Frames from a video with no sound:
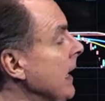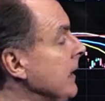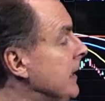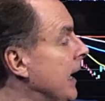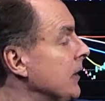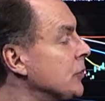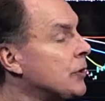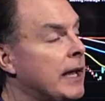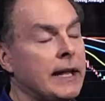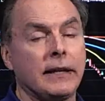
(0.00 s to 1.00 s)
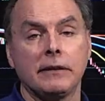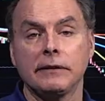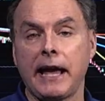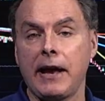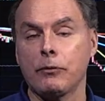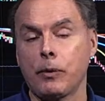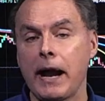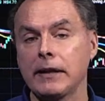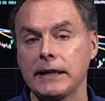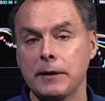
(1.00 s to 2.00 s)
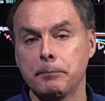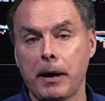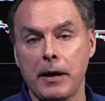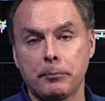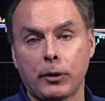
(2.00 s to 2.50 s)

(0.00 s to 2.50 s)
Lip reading: Yesterday, that rally in bond